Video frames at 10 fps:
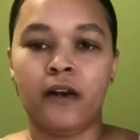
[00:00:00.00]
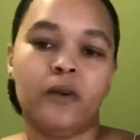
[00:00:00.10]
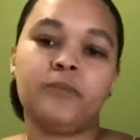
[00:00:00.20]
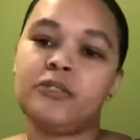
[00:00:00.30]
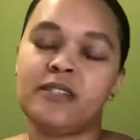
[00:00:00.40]

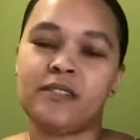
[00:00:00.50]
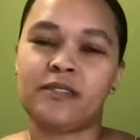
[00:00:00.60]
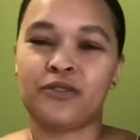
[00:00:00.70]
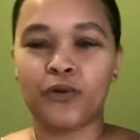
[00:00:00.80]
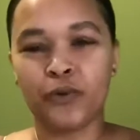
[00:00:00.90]

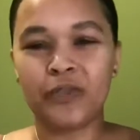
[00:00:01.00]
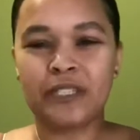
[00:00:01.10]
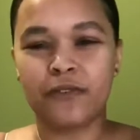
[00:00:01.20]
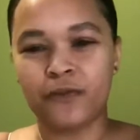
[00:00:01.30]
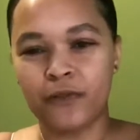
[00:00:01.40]
just
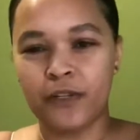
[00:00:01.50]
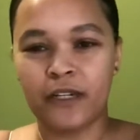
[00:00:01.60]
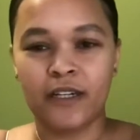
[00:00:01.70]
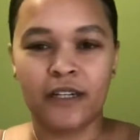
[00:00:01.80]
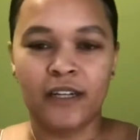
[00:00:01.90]

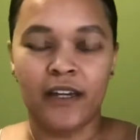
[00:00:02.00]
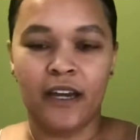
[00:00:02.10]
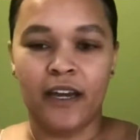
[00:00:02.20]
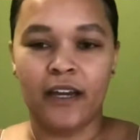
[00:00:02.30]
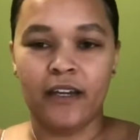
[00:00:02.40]
cruelty-free,
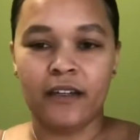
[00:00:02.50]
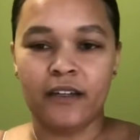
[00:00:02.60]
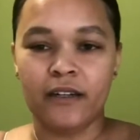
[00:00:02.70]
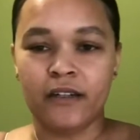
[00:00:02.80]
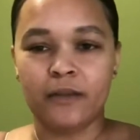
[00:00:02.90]
and
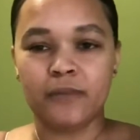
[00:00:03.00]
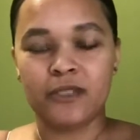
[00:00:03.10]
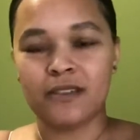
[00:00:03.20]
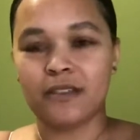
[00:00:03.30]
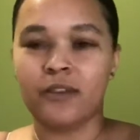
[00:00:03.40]

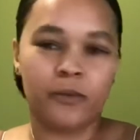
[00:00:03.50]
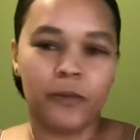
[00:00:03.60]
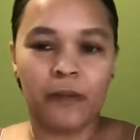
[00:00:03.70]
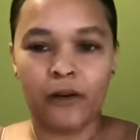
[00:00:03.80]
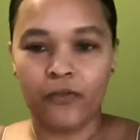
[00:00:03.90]
just a little bit
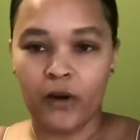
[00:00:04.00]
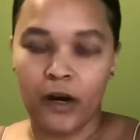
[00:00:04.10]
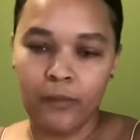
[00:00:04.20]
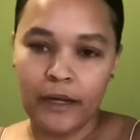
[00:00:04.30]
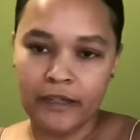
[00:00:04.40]
better for our
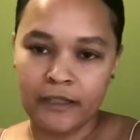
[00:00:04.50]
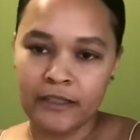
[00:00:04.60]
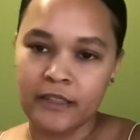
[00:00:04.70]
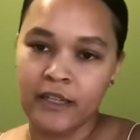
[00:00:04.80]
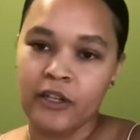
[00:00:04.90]
bodies.
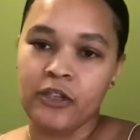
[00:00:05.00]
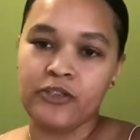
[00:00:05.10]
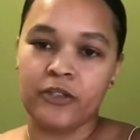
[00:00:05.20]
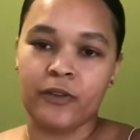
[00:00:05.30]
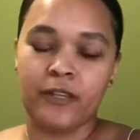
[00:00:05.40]

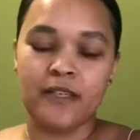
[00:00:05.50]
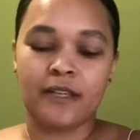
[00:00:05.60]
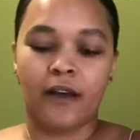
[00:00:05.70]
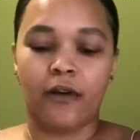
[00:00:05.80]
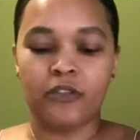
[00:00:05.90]
So that's
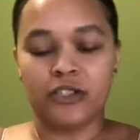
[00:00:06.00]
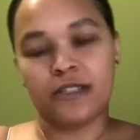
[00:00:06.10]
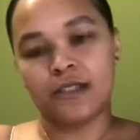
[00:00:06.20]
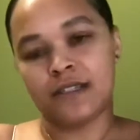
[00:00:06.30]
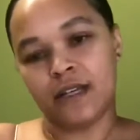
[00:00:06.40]
how
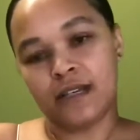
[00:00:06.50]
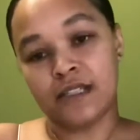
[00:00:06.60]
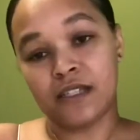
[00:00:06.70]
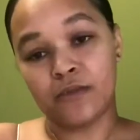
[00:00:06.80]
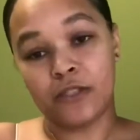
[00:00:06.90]

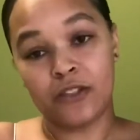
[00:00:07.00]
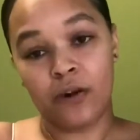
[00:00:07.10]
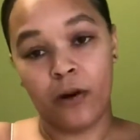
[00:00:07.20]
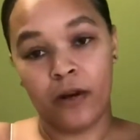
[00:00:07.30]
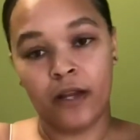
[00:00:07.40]
Jessastasty was
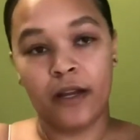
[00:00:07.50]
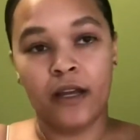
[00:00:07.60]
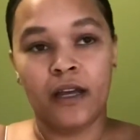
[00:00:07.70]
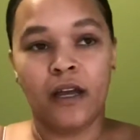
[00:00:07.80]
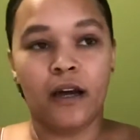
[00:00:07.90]
started.
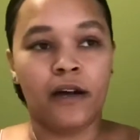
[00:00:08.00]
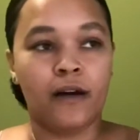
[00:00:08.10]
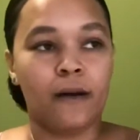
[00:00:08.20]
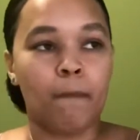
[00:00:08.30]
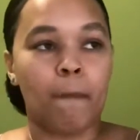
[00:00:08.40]

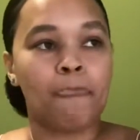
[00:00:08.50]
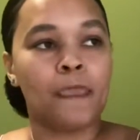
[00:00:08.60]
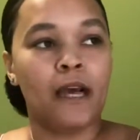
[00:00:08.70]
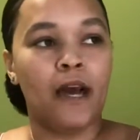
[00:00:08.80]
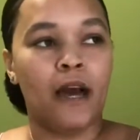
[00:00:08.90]

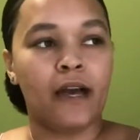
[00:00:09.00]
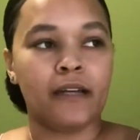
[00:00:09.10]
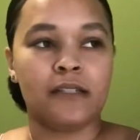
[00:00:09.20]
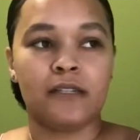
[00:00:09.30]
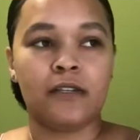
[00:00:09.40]
I
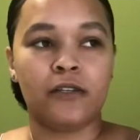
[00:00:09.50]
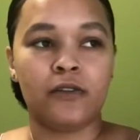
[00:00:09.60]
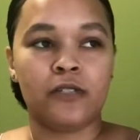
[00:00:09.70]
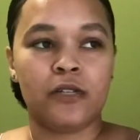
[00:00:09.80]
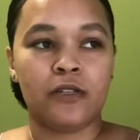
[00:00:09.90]
continued
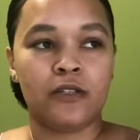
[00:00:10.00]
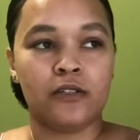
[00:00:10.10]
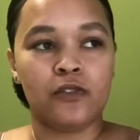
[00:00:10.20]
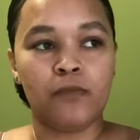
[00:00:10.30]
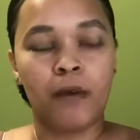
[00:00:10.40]
to
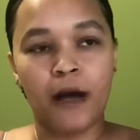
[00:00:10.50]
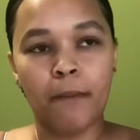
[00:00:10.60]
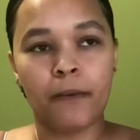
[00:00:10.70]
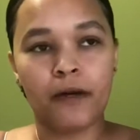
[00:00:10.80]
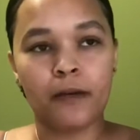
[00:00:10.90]
do
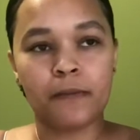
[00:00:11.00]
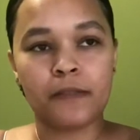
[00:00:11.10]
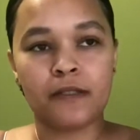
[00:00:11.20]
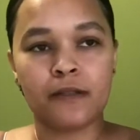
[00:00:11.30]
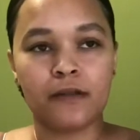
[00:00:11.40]

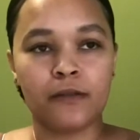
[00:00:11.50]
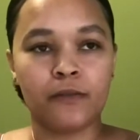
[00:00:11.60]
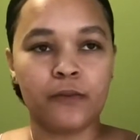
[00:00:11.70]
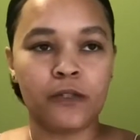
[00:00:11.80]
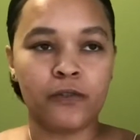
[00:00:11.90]
pop-ups,
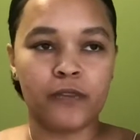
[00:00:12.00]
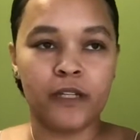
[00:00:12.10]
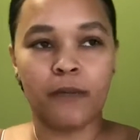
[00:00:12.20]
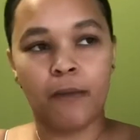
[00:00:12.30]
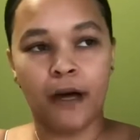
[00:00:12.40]
little
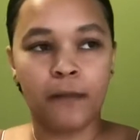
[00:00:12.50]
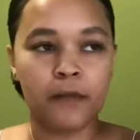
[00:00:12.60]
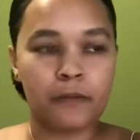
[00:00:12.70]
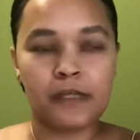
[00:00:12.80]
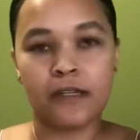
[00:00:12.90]
vegan
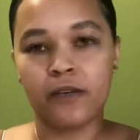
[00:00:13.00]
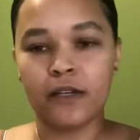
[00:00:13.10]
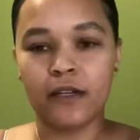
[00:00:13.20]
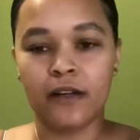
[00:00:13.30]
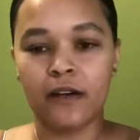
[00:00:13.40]
pop-ups here and
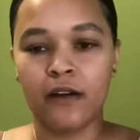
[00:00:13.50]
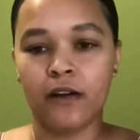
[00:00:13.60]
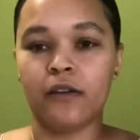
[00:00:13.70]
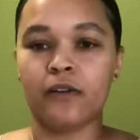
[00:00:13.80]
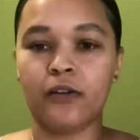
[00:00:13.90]

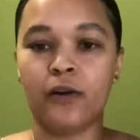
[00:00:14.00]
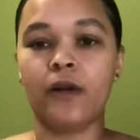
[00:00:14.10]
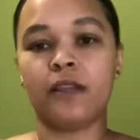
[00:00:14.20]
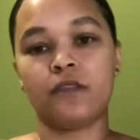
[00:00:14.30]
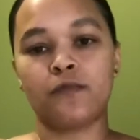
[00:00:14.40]
there, you know,
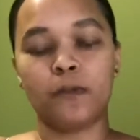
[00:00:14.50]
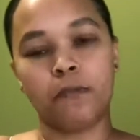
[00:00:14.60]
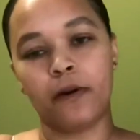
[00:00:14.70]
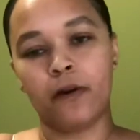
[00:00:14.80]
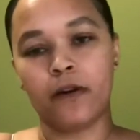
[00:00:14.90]
at different
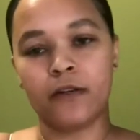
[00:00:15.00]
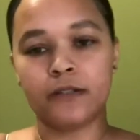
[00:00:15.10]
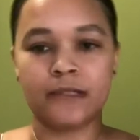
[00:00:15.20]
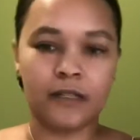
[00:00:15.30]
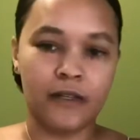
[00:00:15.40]
bars,